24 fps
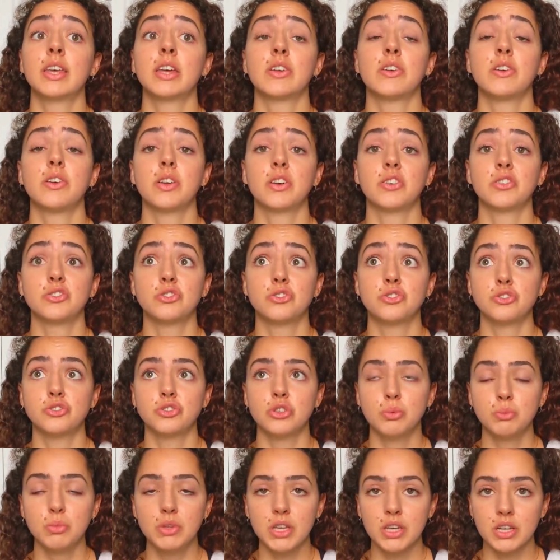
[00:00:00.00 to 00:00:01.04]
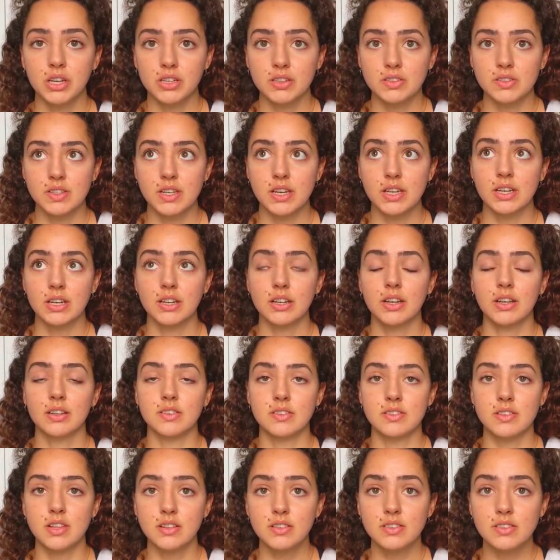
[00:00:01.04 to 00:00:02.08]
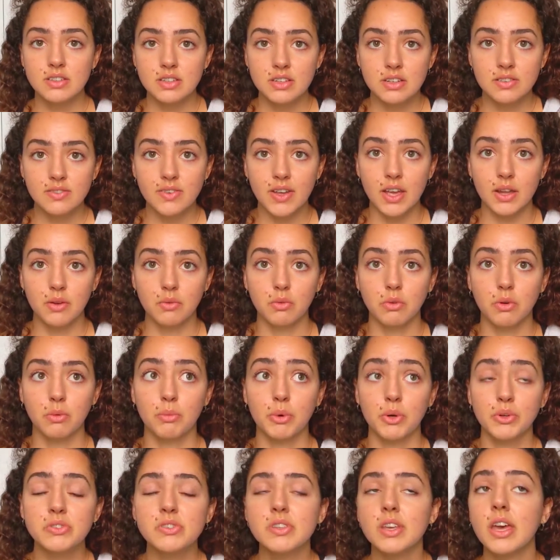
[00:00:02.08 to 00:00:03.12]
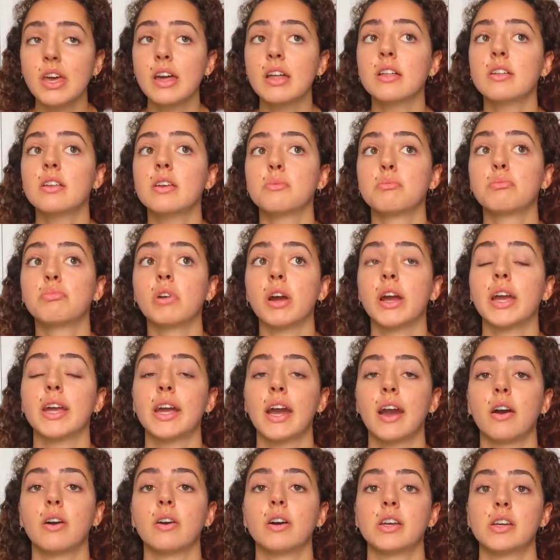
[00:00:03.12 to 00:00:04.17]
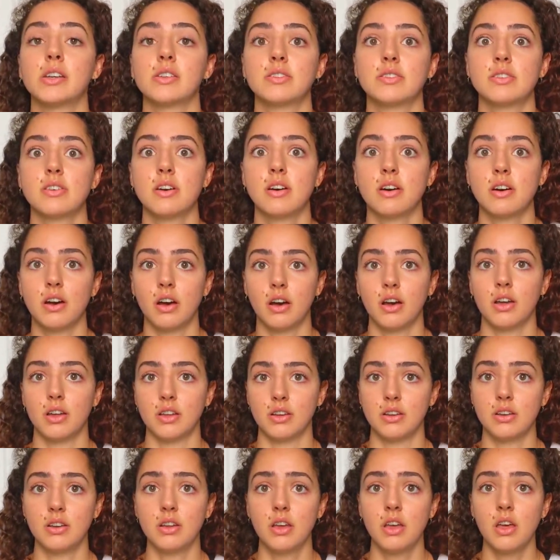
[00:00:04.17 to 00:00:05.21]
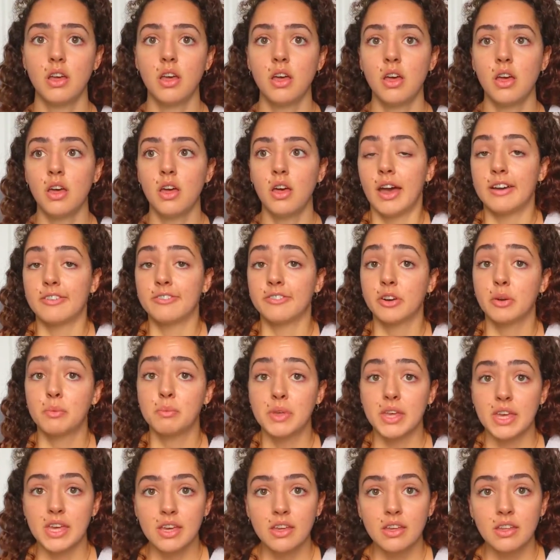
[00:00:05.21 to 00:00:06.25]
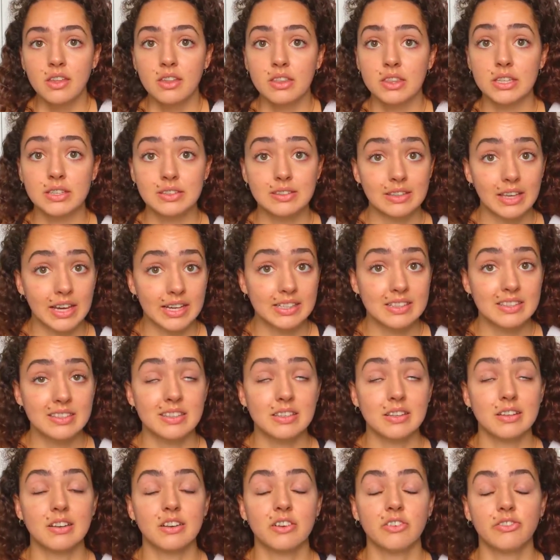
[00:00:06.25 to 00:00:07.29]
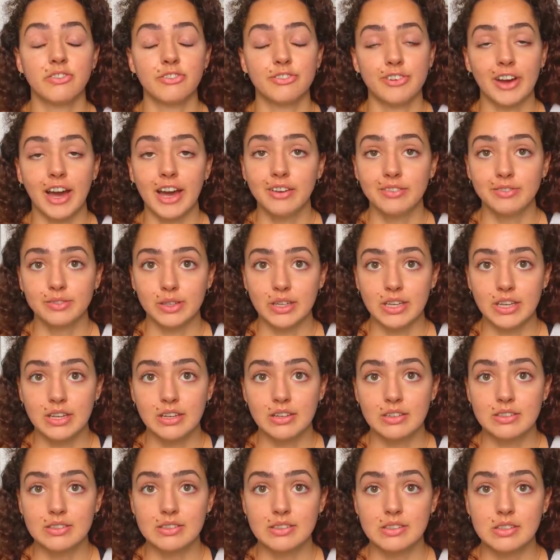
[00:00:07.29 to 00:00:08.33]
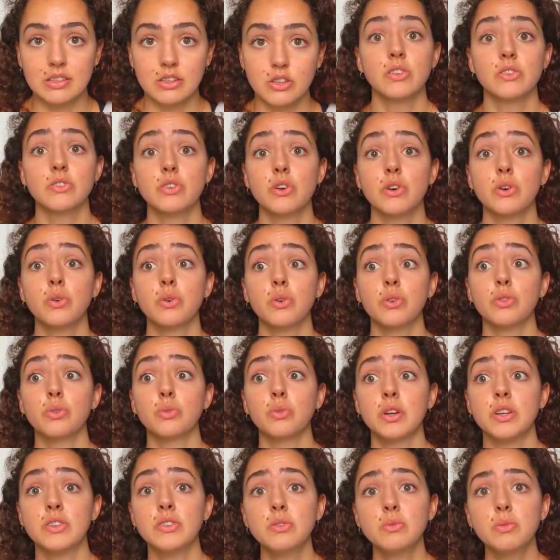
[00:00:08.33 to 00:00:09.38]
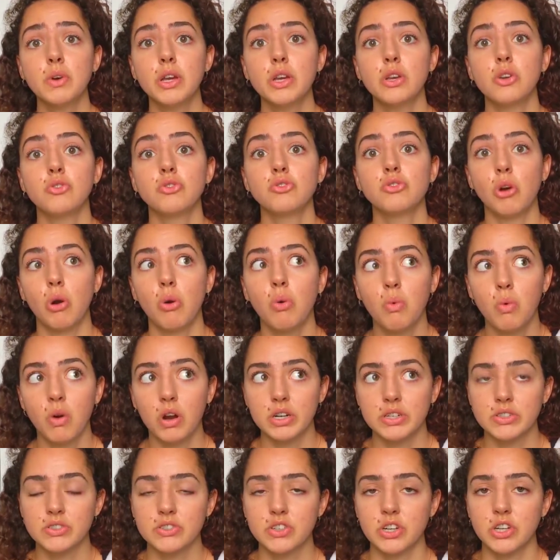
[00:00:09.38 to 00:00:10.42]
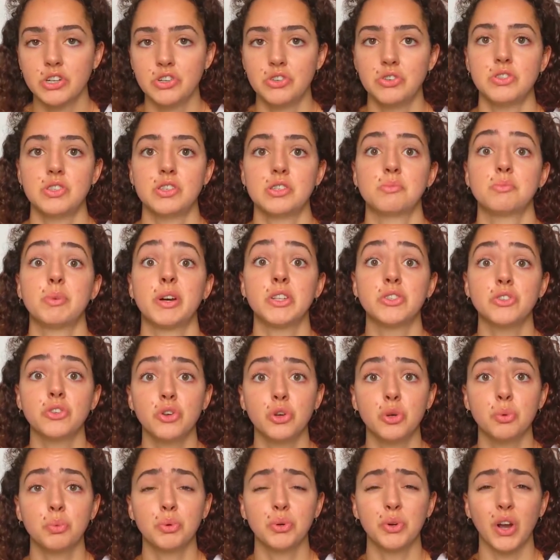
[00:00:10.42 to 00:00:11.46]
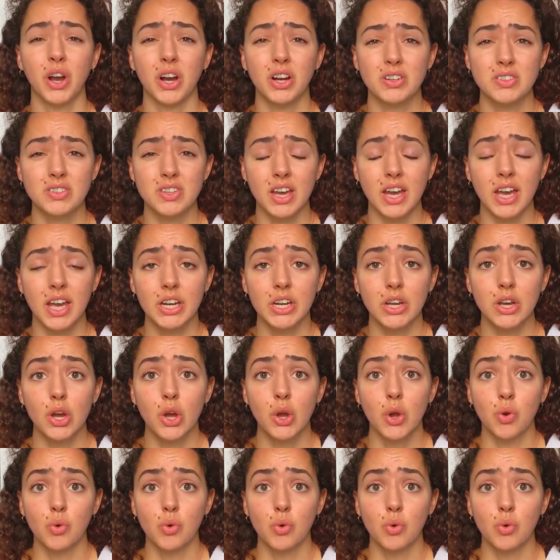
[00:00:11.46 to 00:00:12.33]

get extremely irritated and sensitive and will most likely break out a ton. For me, this lasted 5 weeks. So the reason why you don't want to start using benzoyl peroxide